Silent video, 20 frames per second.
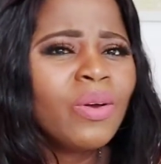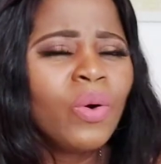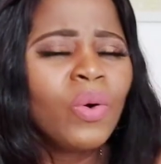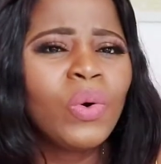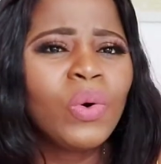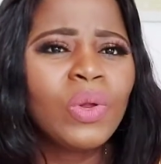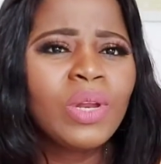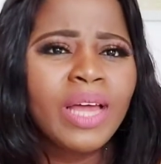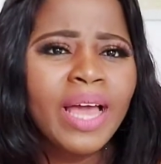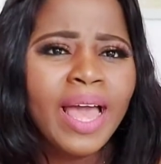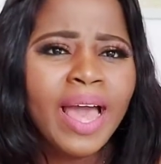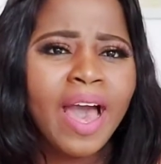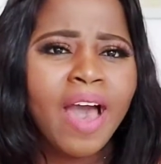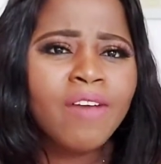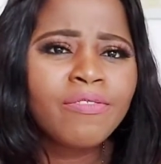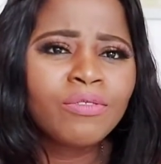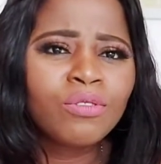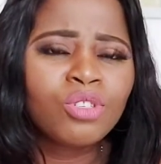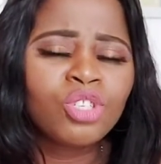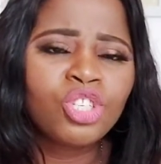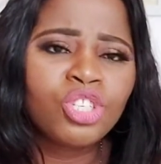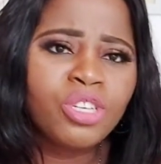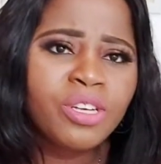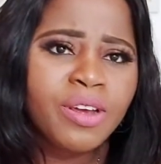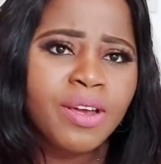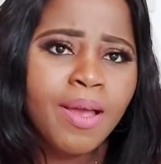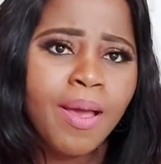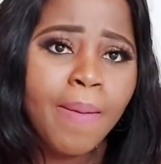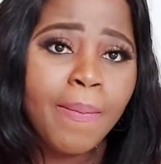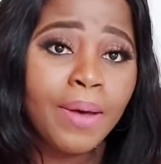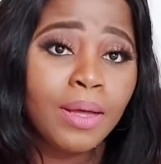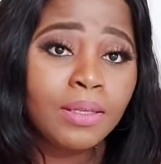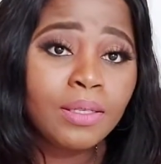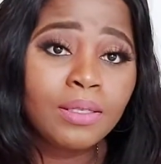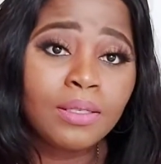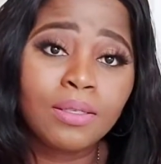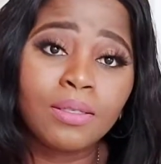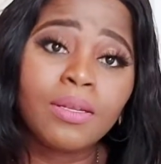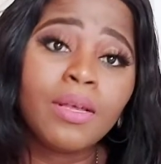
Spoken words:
all I have to share about this